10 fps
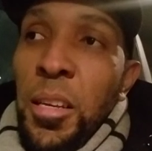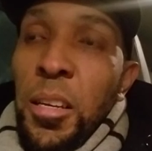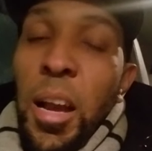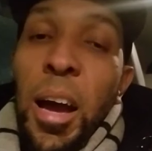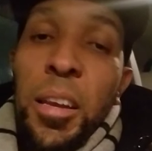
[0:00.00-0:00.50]

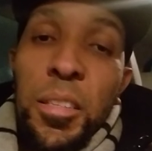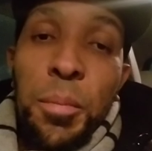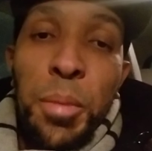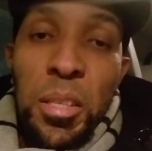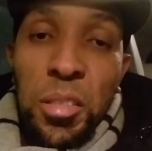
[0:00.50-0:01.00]
God is
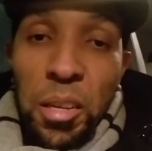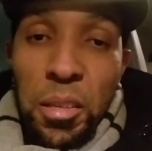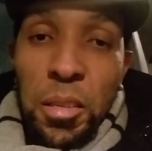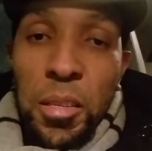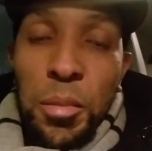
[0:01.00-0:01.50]
omniscient.
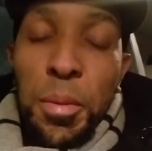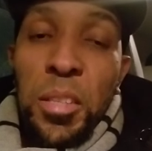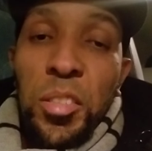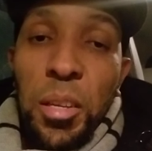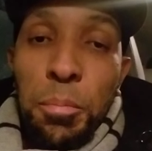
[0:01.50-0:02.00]
He's
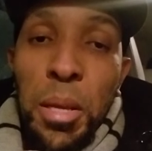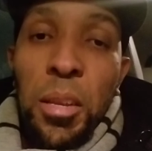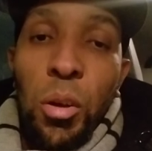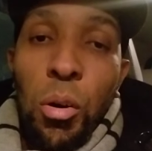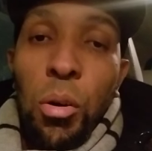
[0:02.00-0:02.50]
omniscient,
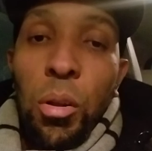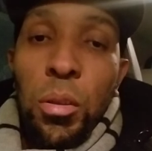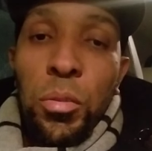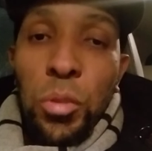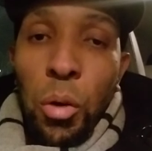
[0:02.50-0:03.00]
meaning all
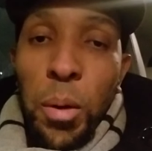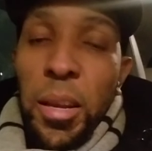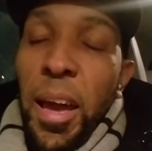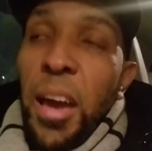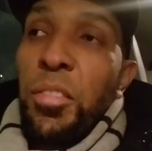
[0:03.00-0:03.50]
knowing.
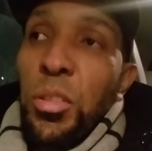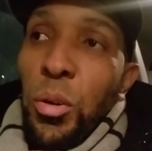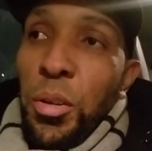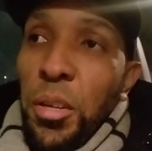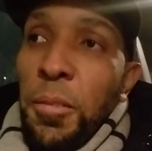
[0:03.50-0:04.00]
I have a
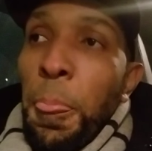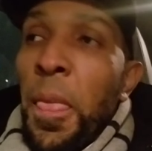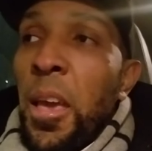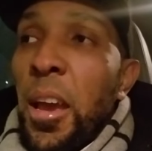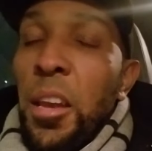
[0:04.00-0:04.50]
daughter.
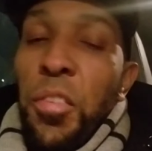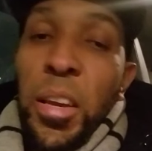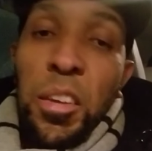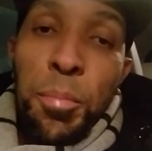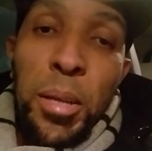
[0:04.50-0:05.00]
And if
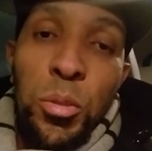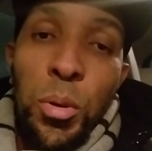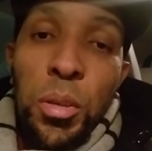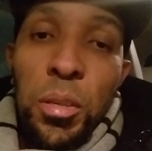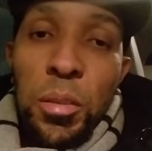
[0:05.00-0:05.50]

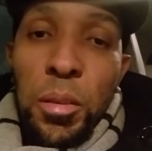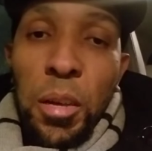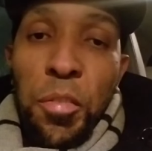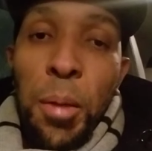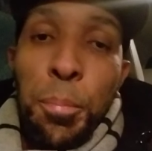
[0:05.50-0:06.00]

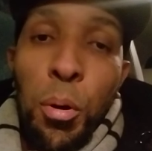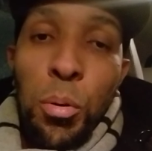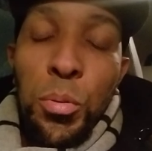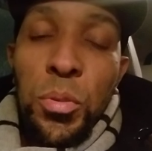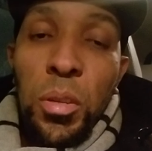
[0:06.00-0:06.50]
I
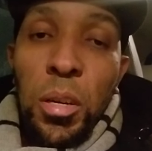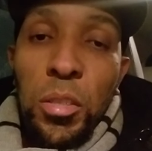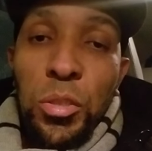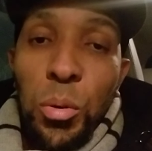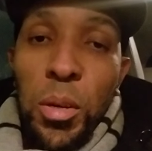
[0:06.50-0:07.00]
pose a
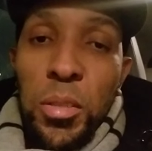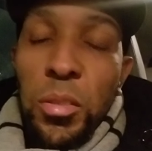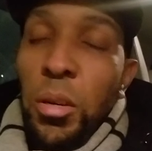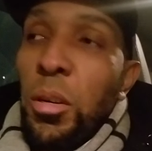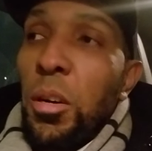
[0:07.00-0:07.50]

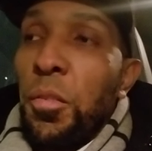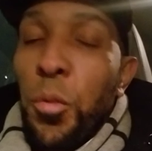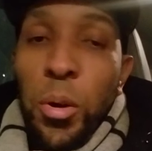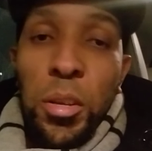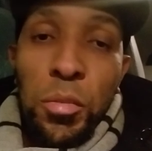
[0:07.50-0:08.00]
choice, a
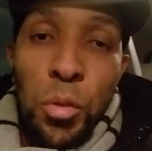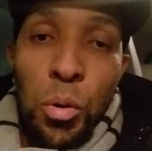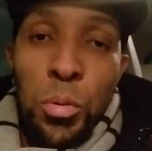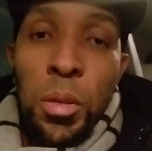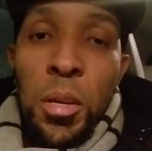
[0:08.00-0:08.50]
fork in the
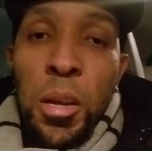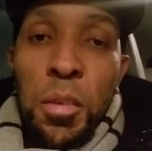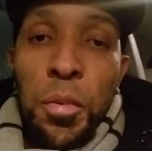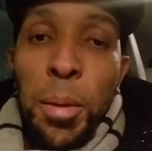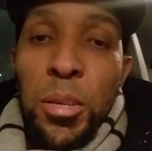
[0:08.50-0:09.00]
road
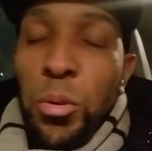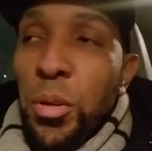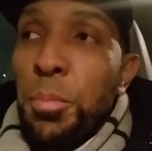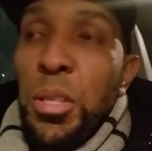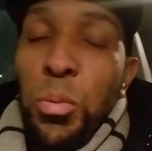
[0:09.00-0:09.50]
for my
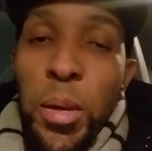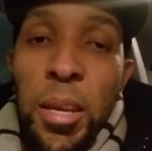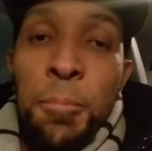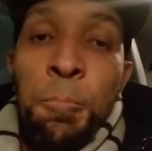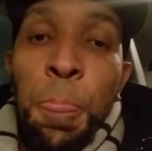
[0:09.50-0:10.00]
daughter
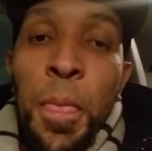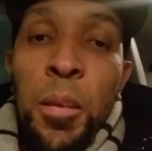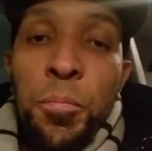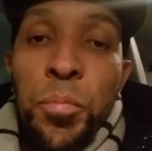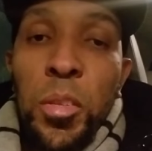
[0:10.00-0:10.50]
between
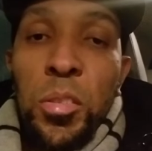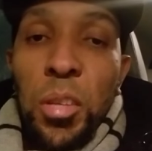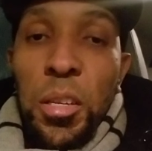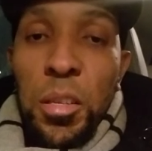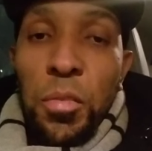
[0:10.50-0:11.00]

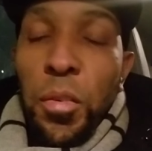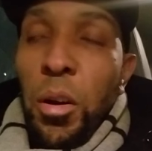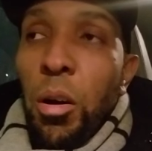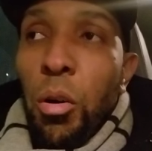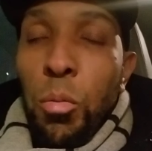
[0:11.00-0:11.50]
studying
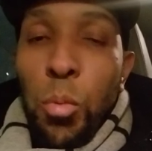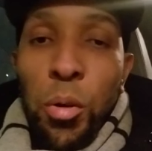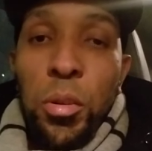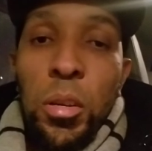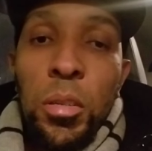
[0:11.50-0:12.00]
her homework